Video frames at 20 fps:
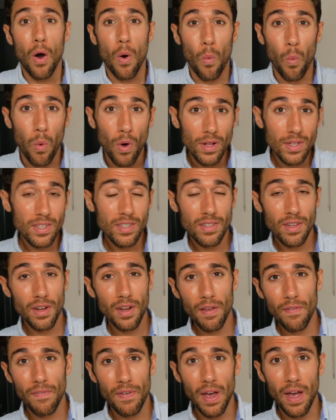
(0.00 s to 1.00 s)
One
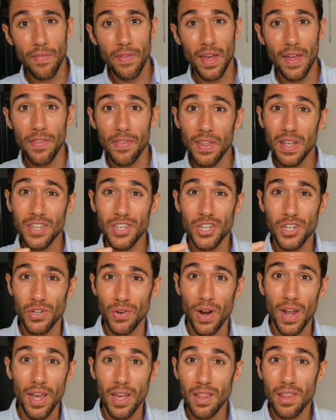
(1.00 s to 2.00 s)
study found that this
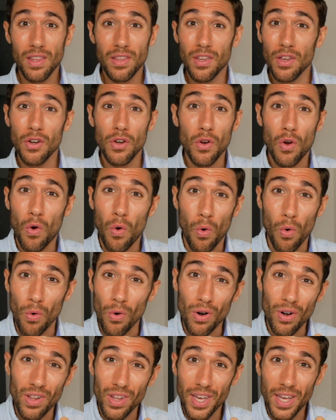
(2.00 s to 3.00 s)
strength didn't
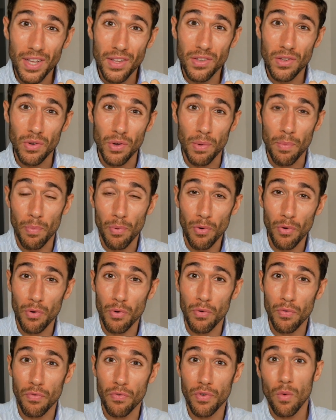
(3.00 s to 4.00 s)
correlate to
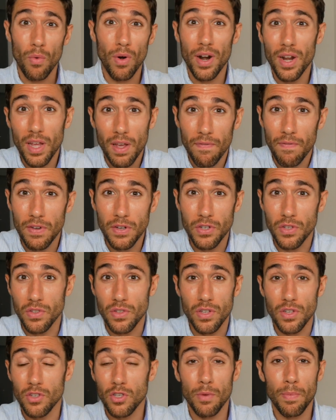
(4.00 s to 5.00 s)
improved running
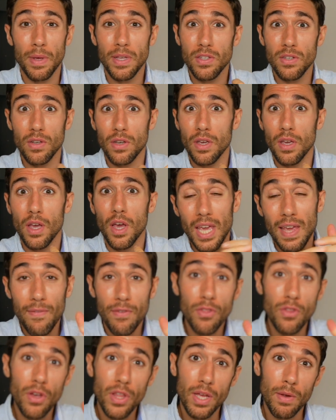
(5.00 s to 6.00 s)
efficiency. So basically,
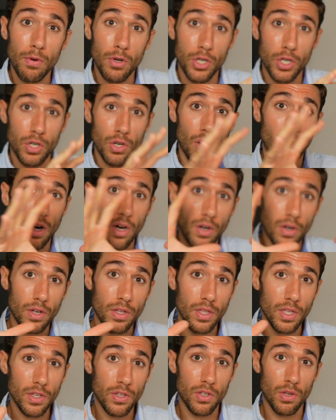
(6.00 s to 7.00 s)
even though they were stronger
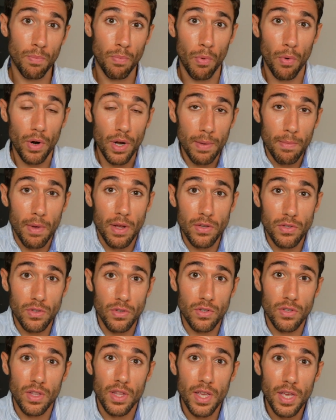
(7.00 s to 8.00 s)
in these supporting
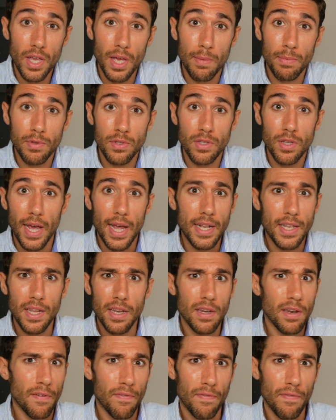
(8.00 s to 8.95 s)
muscles of the hips, it didn't